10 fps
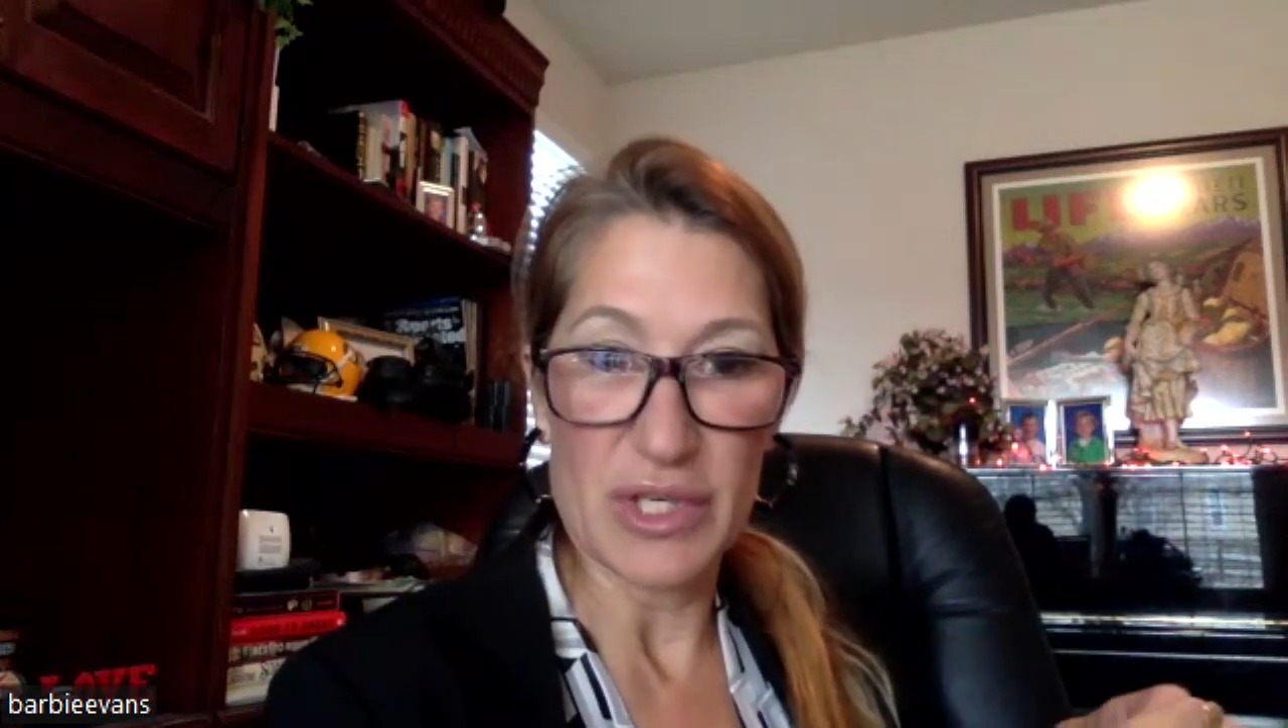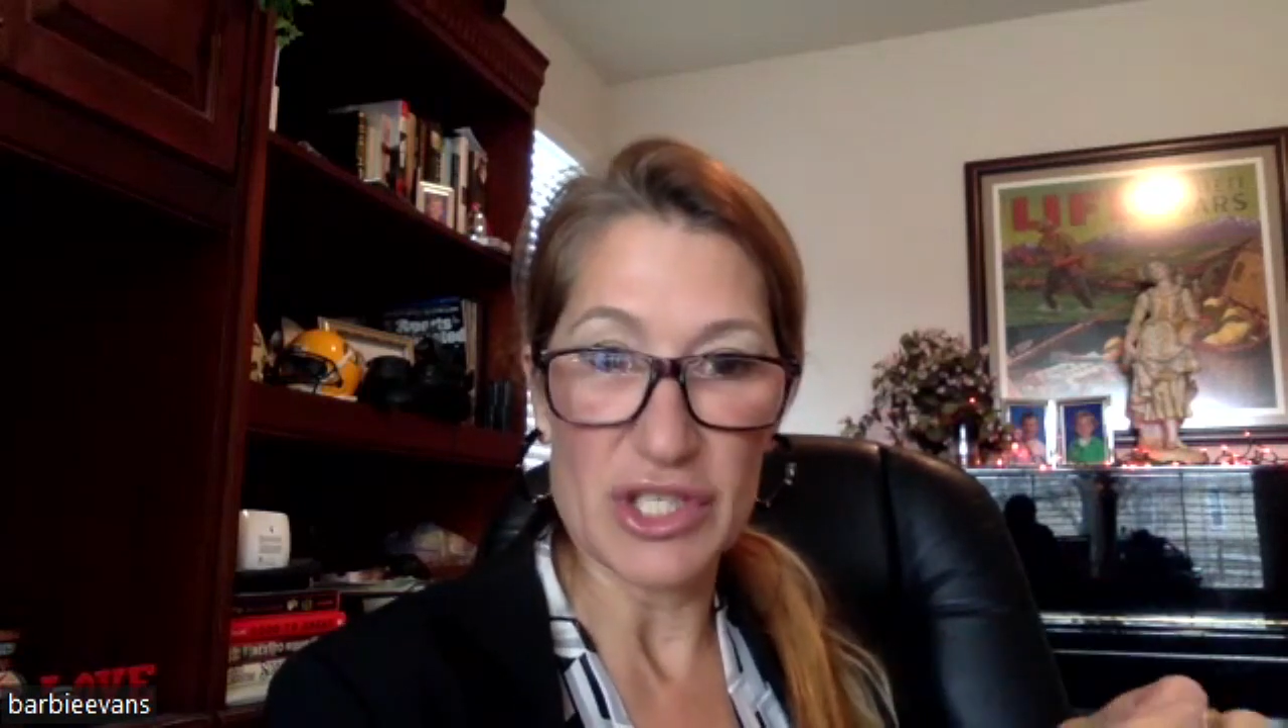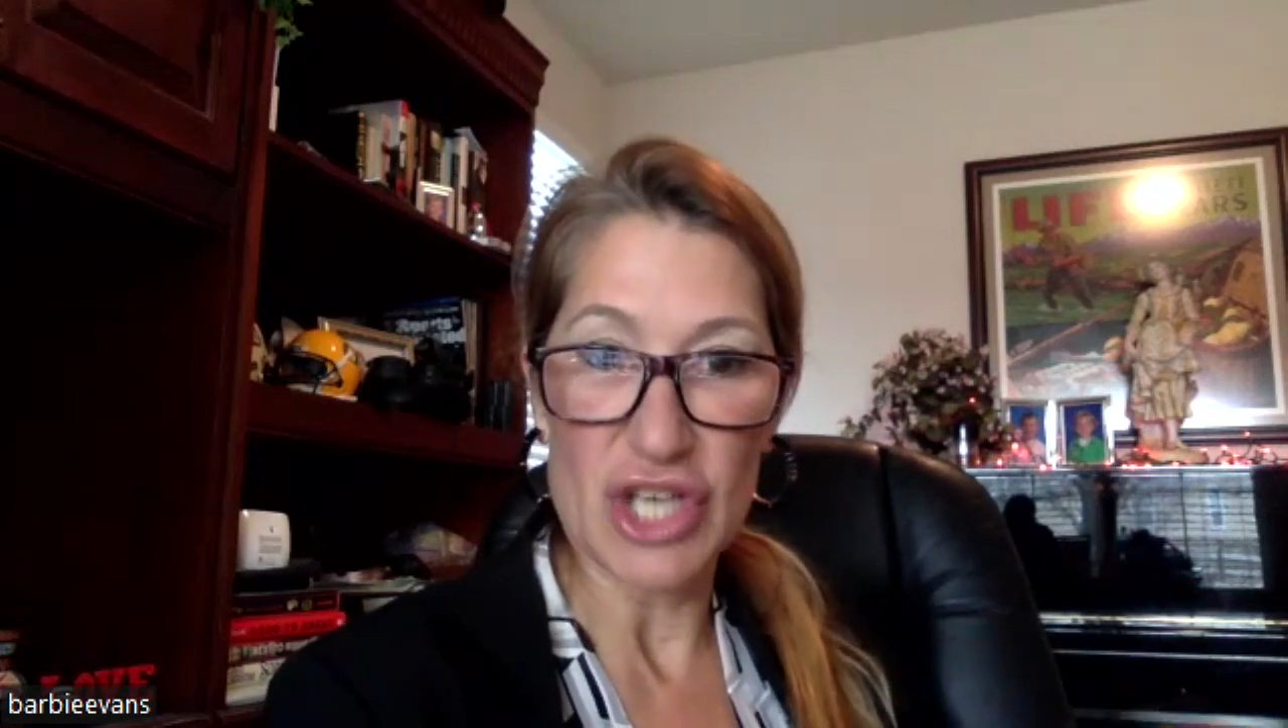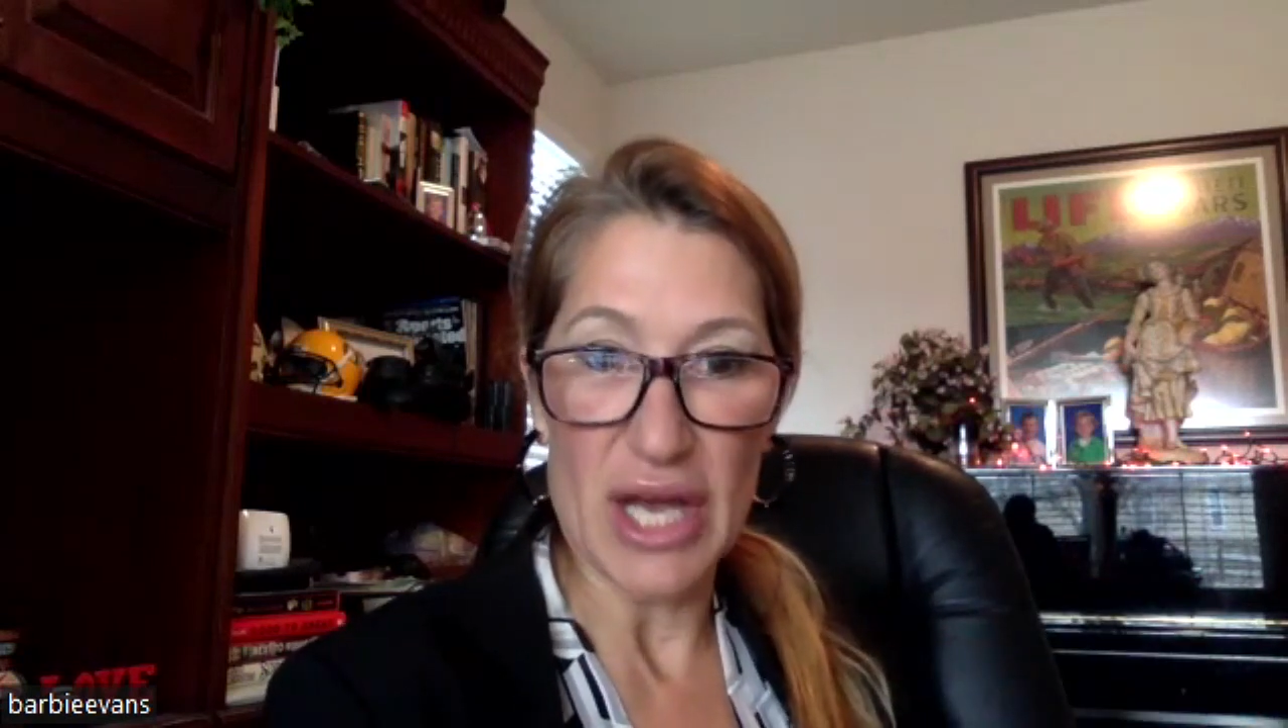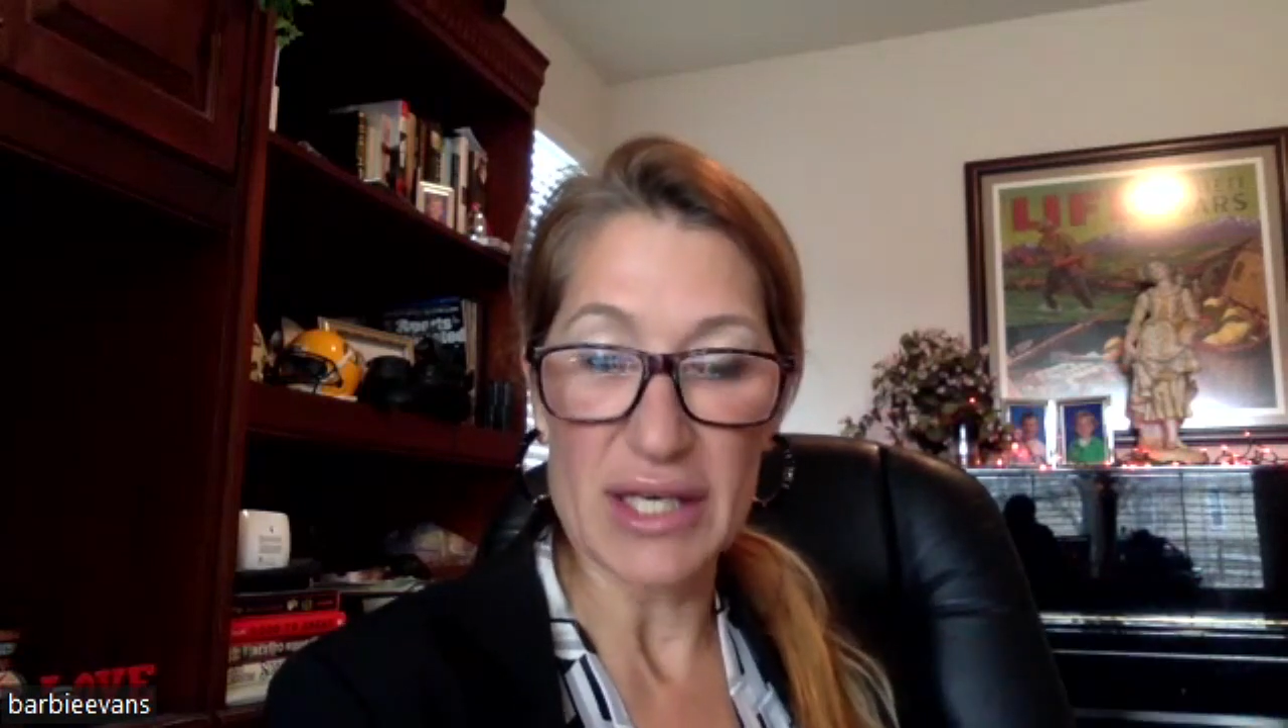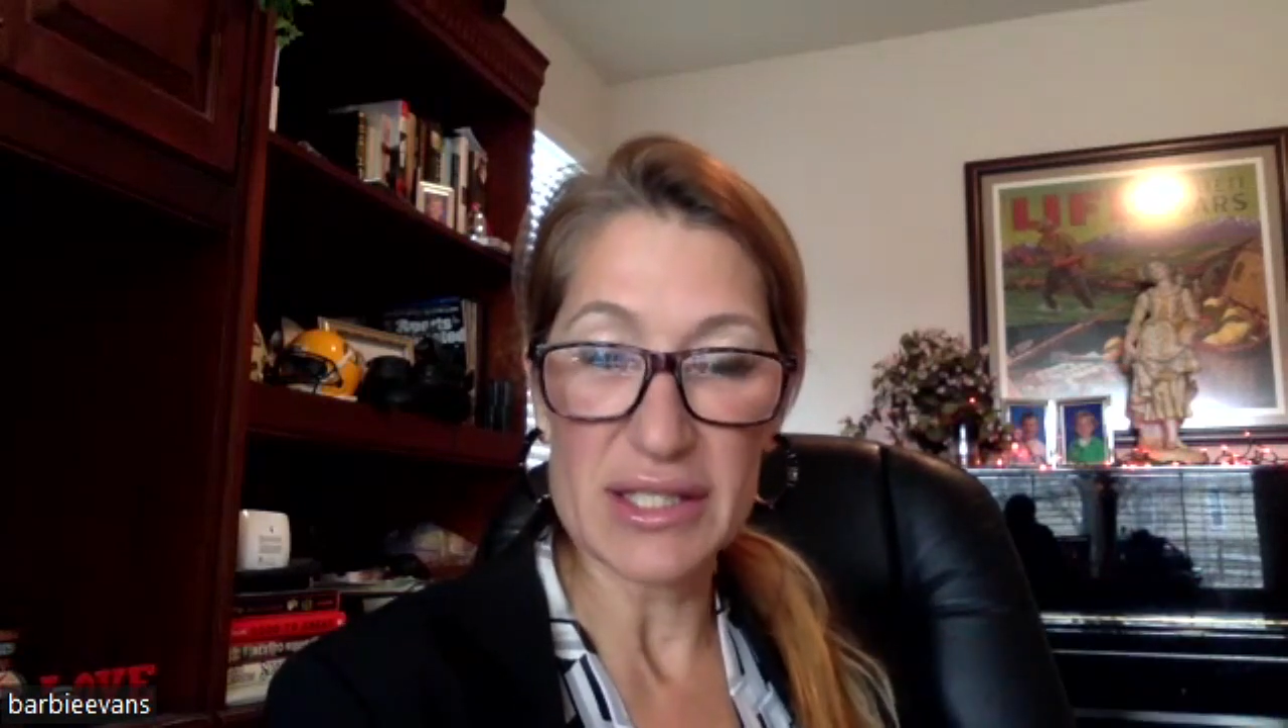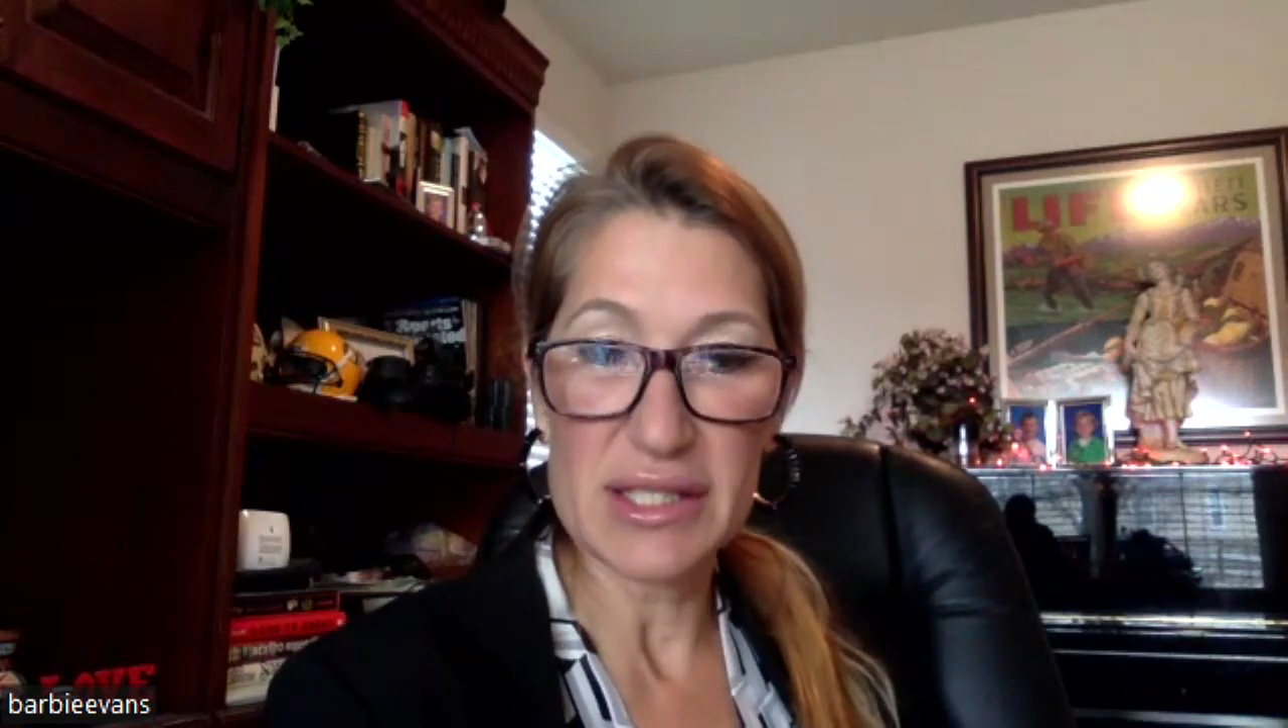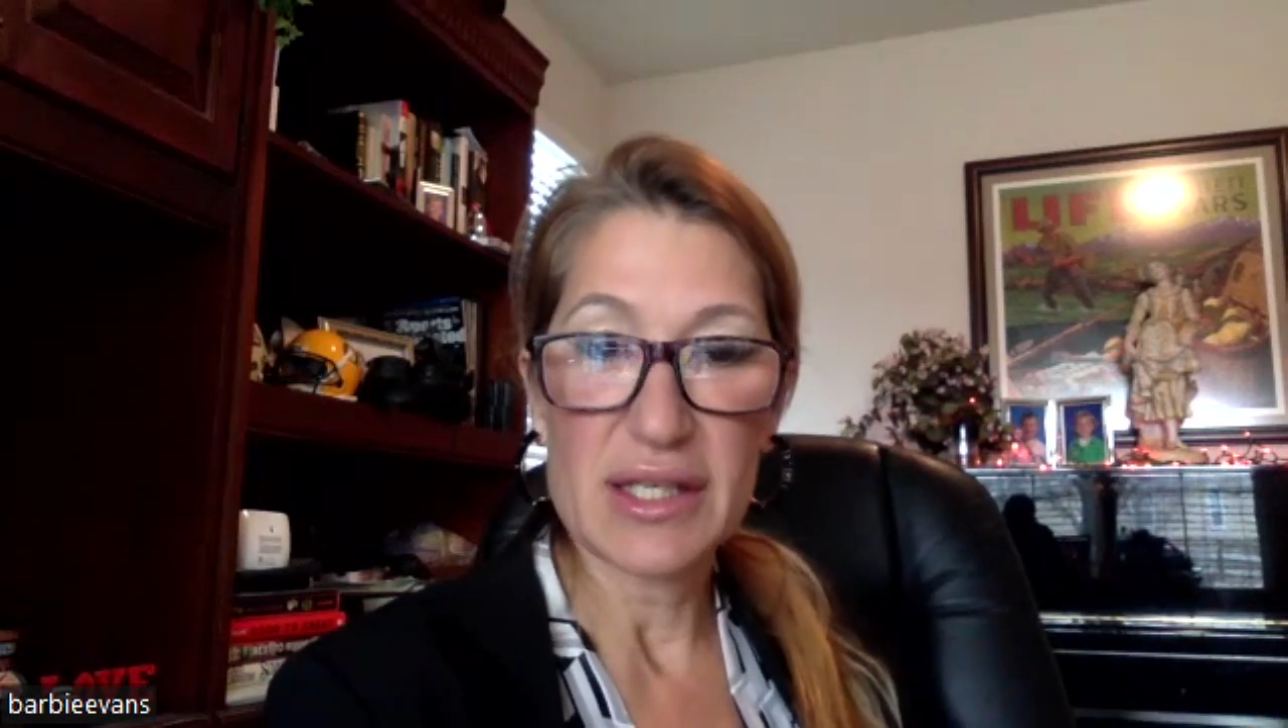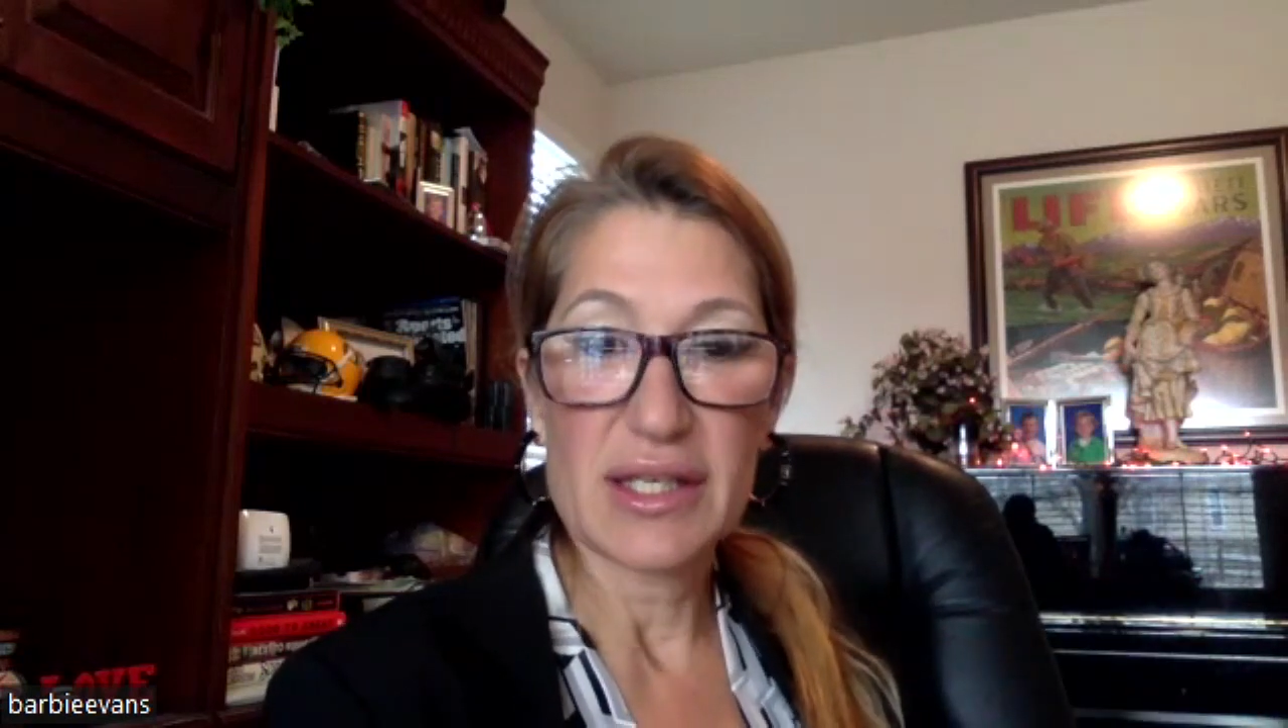inject